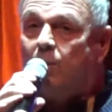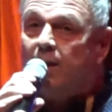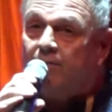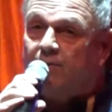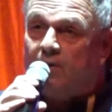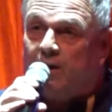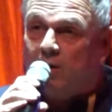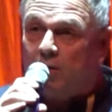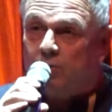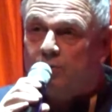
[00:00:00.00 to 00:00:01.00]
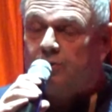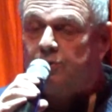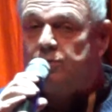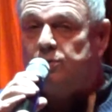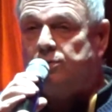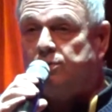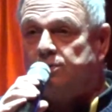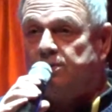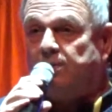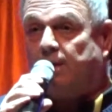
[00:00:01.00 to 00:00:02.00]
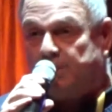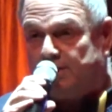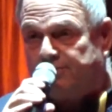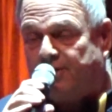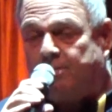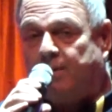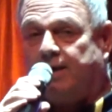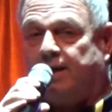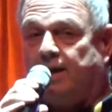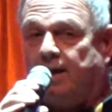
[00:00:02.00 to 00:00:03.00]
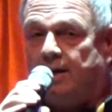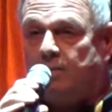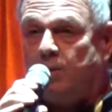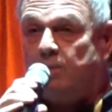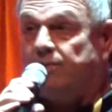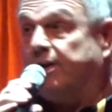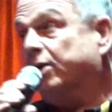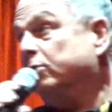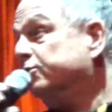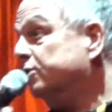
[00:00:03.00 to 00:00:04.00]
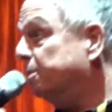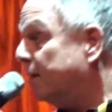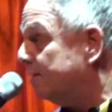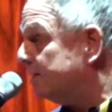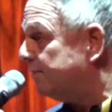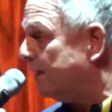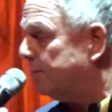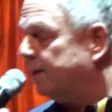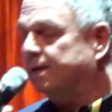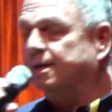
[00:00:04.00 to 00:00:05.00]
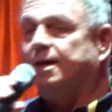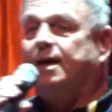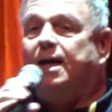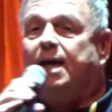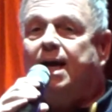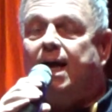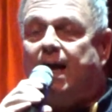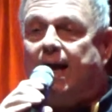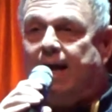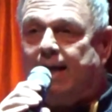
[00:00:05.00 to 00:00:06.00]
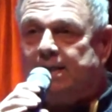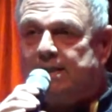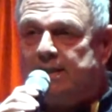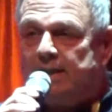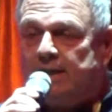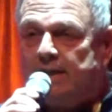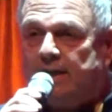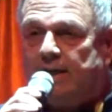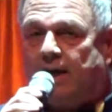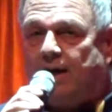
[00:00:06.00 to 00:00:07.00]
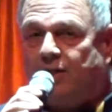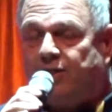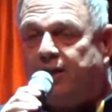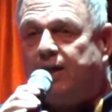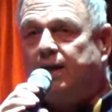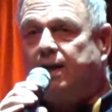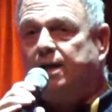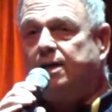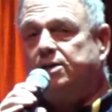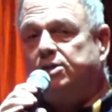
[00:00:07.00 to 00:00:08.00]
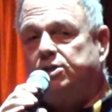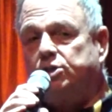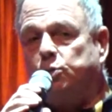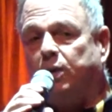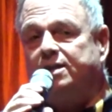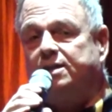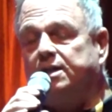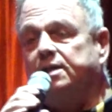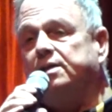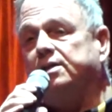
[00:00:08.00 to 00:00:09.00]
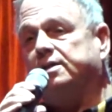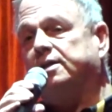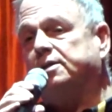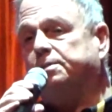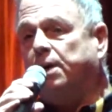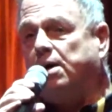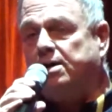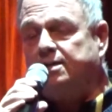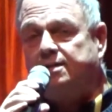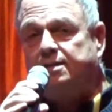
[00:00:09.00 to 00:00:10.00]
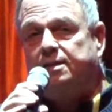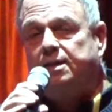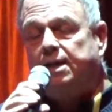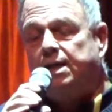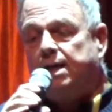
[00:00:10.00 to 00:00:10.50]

we are very close to the Rabin family and we are very close to the Paris family. And I think 20 years that has passed